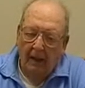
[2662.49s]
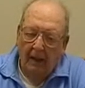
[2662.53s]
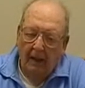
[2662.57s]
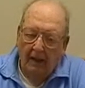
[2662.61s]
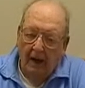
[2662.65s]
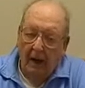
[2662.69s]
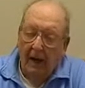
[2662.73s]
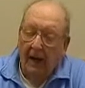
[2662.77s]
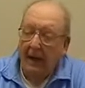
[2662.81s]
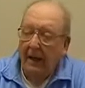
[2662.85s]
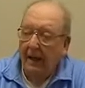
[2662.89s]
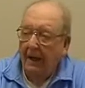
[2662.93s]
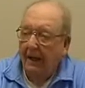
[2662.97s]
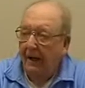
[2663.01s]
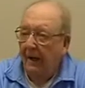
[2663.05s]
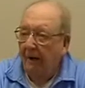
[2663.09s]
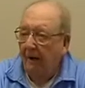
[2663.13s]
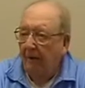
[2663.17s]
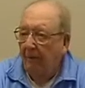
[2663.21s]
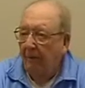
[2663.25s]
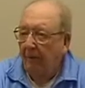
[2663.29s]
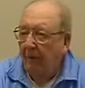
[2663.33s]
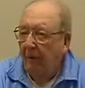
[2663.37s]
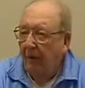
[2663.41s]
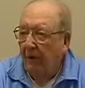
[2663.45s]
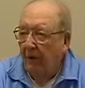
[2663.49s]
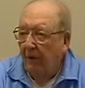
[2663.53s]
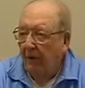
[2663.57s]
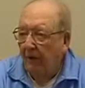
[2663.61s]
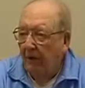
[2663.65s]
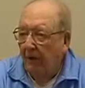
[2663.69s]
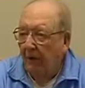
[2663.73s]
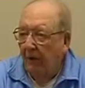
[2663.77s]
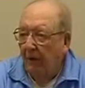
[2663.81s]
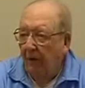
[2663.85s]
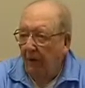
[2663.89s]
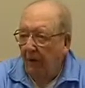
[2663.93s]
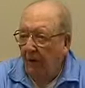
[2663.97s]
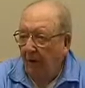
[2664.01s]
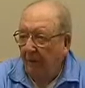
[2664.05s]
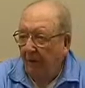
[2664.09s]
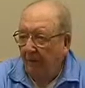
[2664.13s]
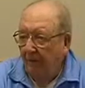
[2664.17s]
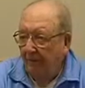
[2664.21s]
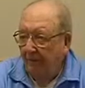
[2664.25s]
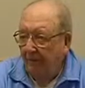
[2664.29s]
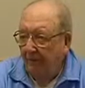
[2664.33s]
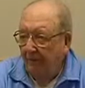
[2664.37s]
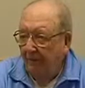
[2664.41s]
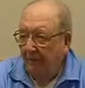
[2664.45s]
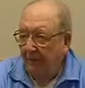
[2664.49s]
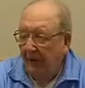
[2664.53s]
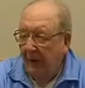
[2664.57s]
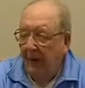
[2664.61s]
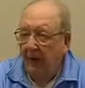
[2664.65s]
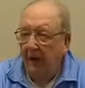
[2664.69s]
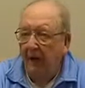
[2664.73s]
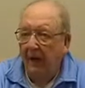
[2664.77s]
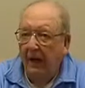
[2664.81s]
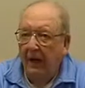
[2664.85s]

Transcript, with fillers: I had enough points to go home. Now,